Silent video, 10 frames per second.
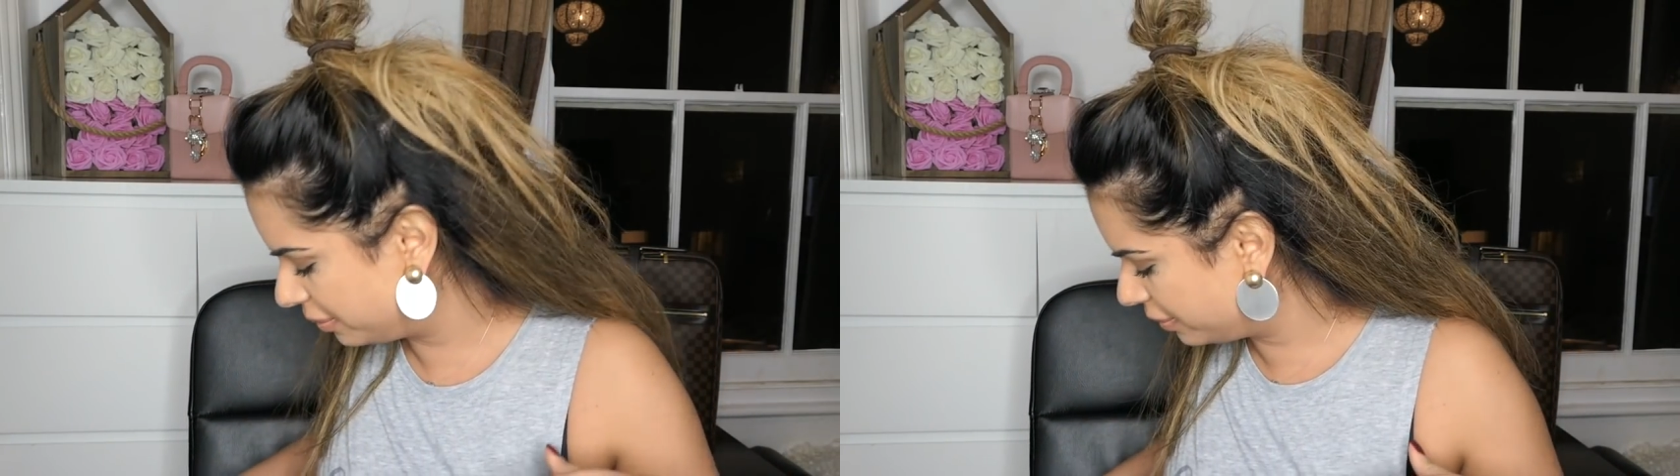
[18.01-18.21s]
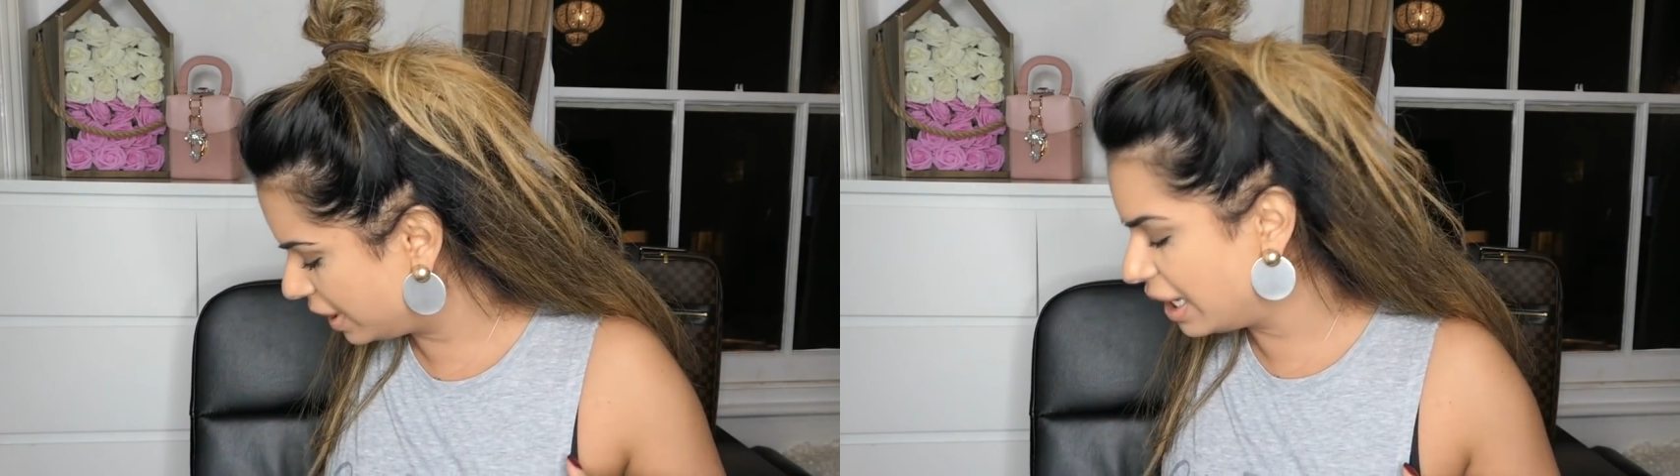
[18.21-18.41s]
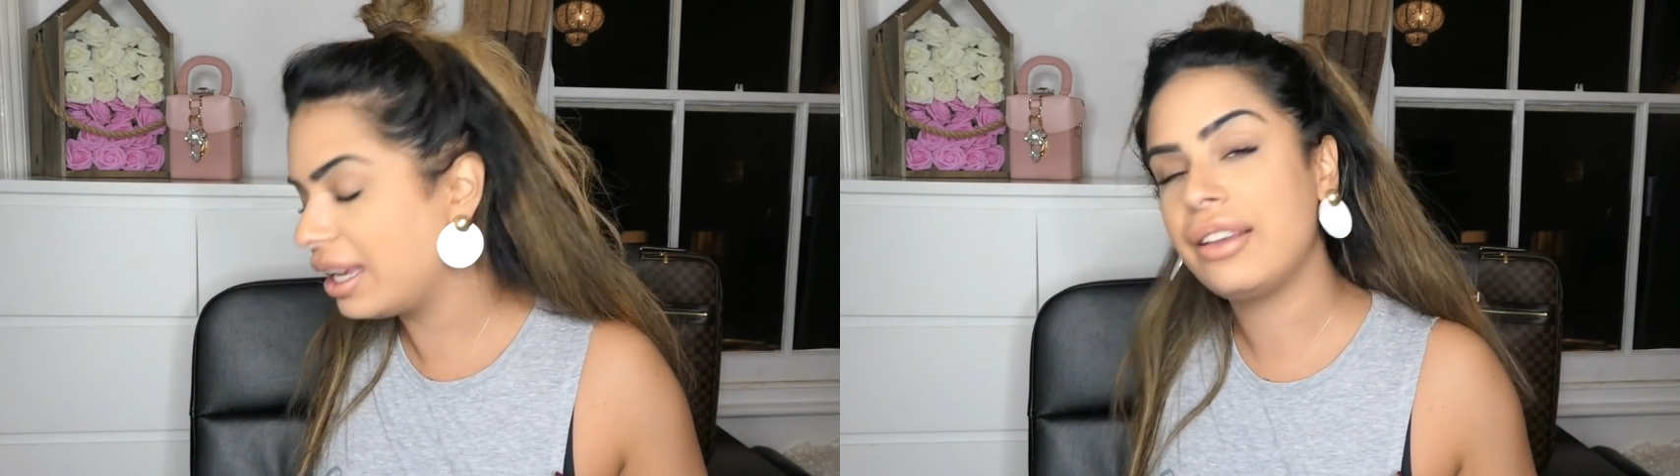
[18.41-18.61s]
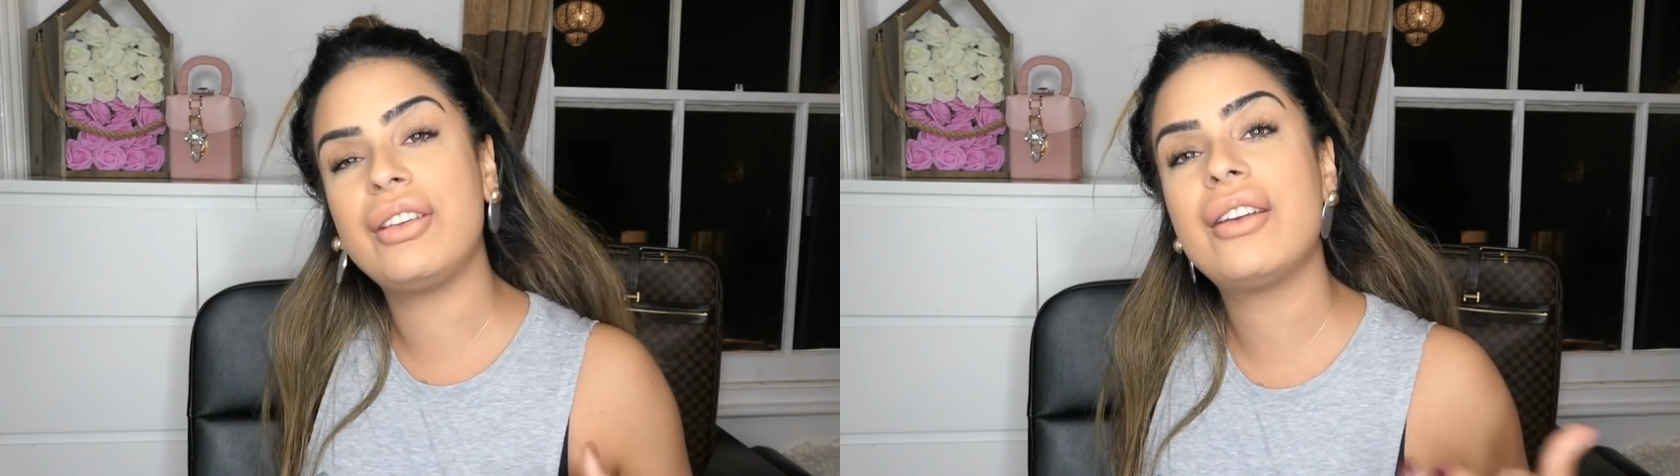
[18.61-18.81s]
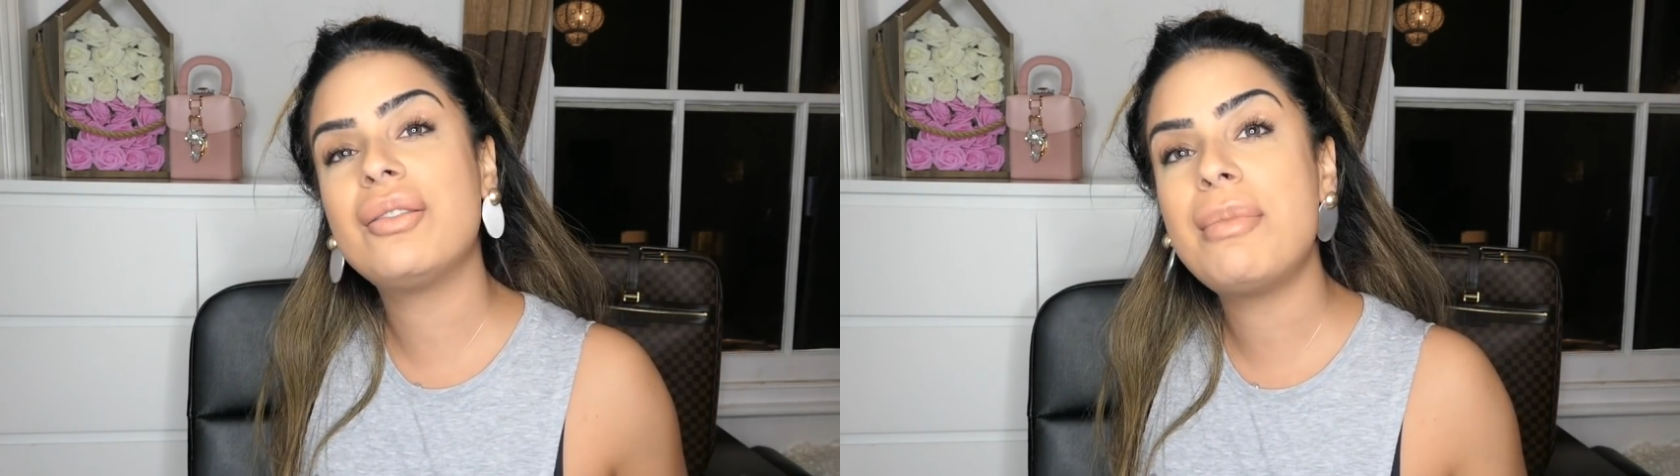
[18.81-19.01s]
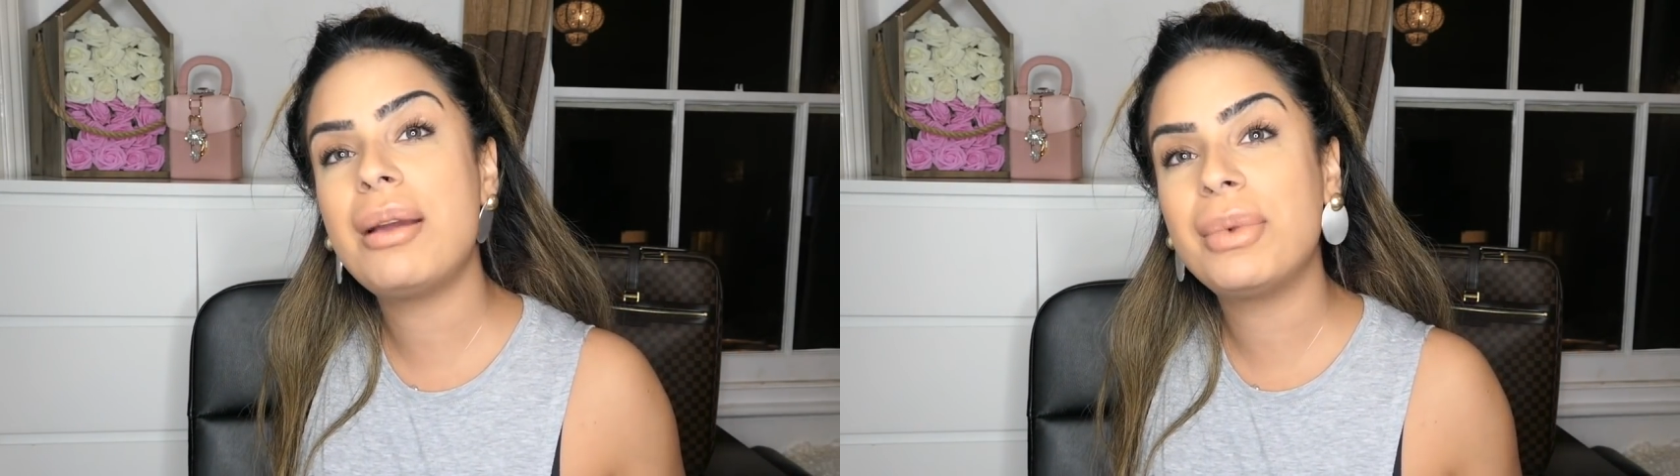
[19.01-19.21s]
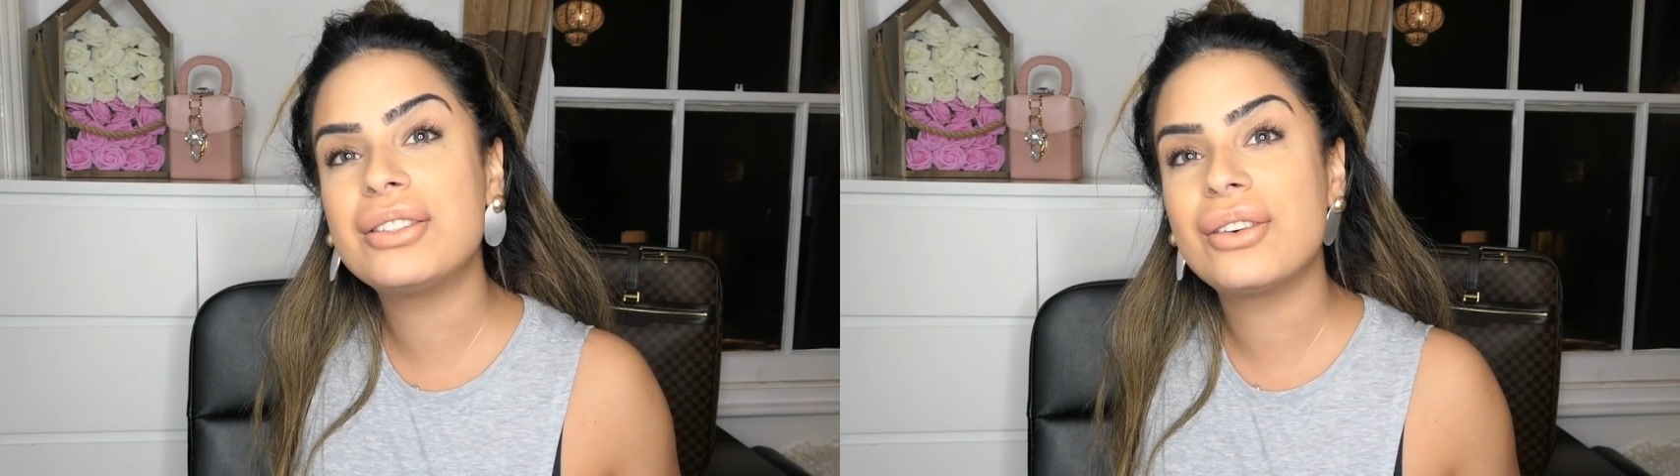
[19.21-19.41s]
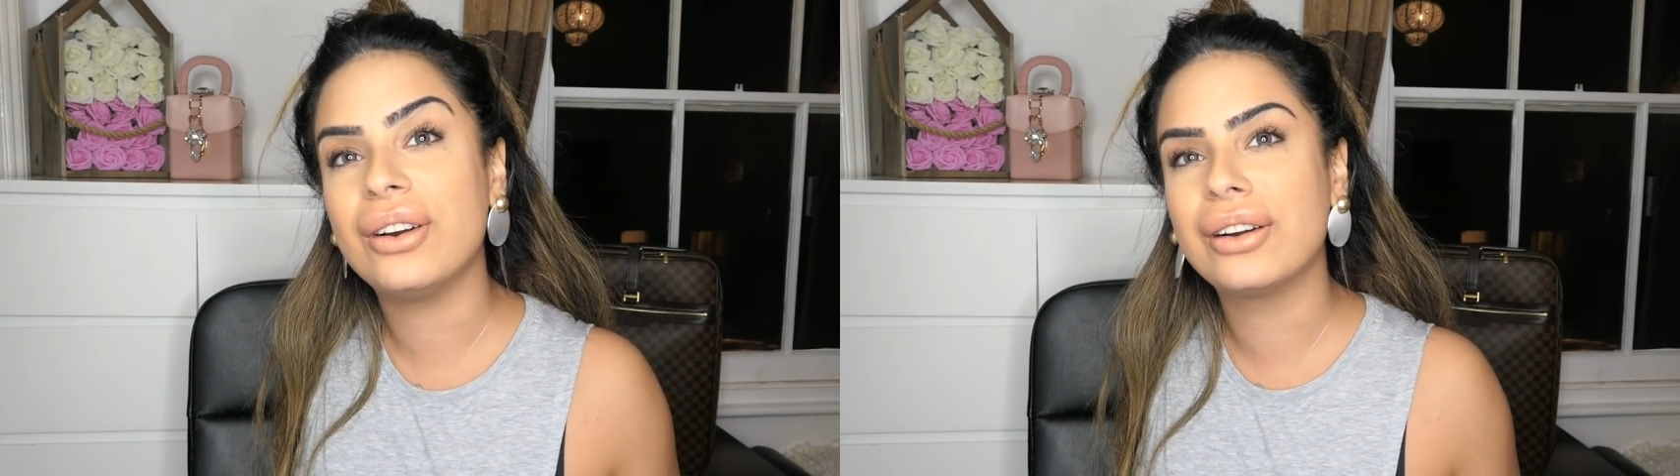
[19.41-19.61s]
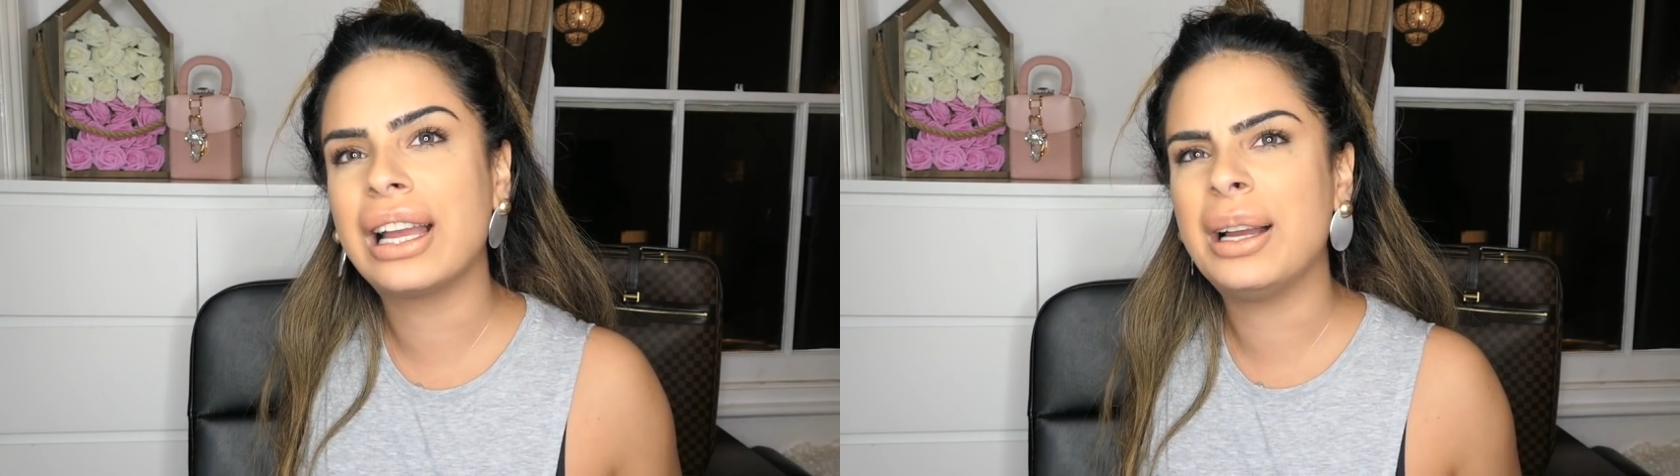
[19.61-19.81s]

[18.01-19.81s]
if you haven't met my dog,